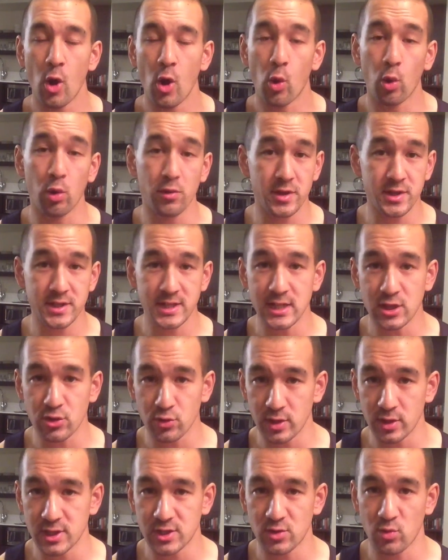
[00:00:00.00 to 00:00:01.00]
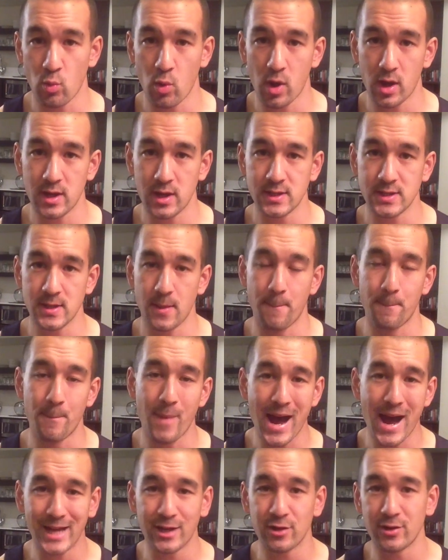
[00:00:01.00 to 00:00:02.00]
or the decrease was
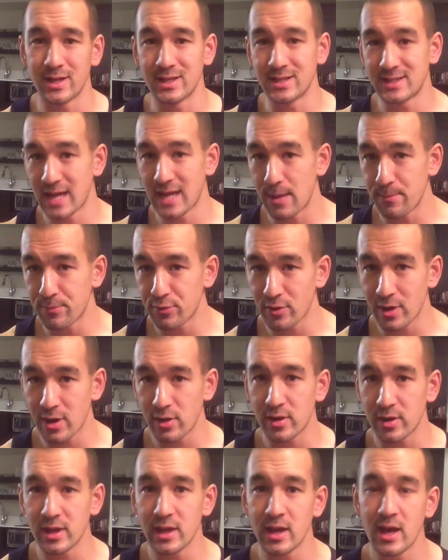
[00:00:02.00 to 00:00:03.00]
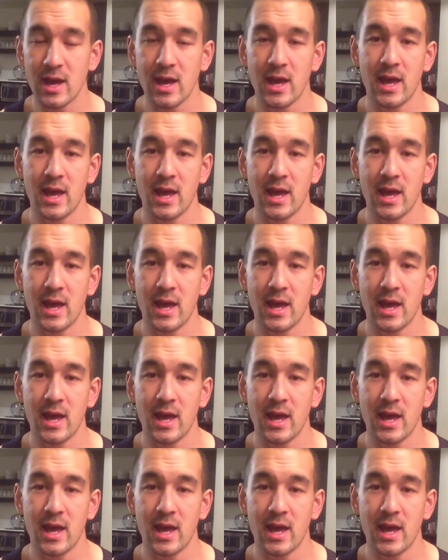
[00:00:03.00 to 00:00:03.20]
minor and temporary,